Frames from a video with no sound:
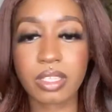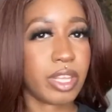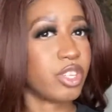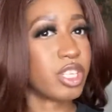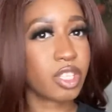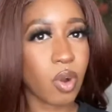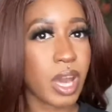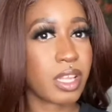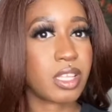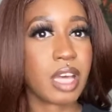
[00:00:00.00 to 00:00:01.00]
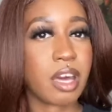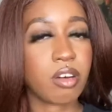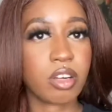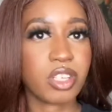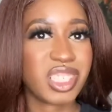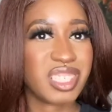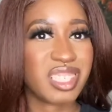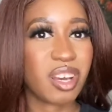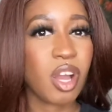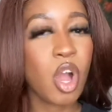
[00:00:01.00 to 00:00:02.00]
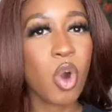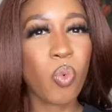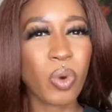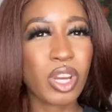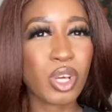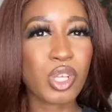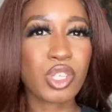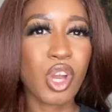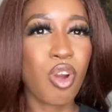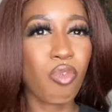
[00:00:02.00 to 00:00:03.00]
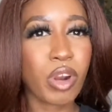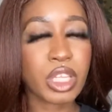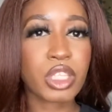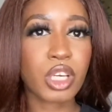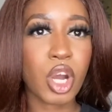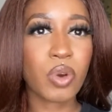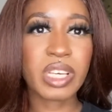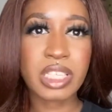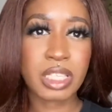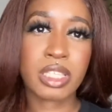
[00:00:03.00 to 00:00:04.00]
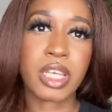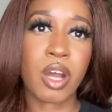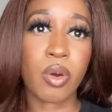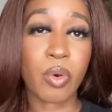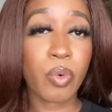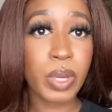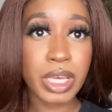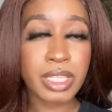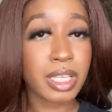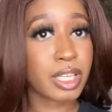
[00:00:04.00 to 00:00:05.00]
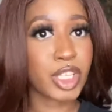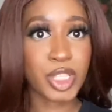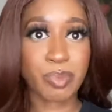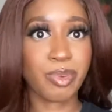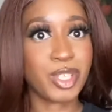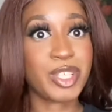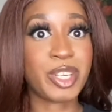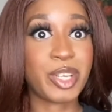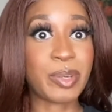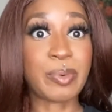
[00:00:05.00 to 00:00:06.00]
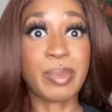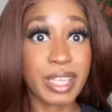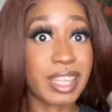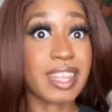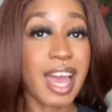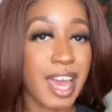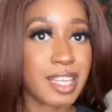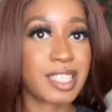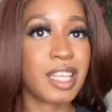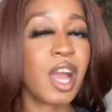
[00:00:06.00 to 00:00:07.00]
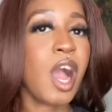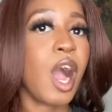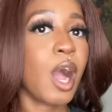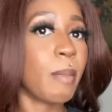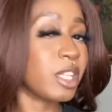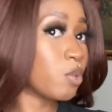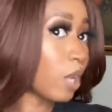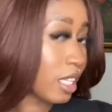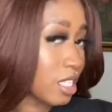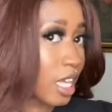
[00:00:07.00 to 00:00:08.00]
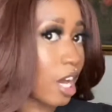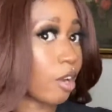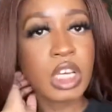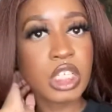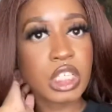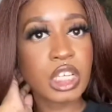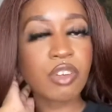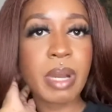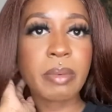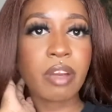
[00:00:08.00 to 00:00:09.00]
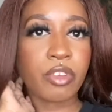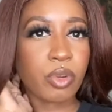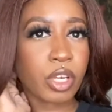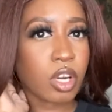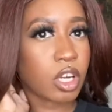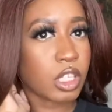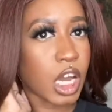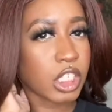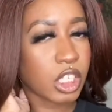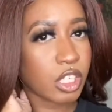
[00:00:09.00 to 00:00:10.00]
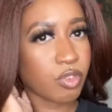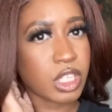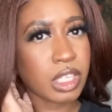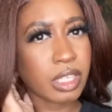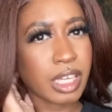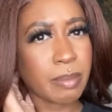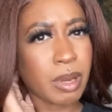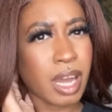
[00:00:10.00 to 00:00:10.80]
Just go ahead and style her. She's a Wendell's ready to go, easy to style wigs and just appreciate her for being that. Um, I do like this style. She does remind me of a unit called Dasha that recently came out.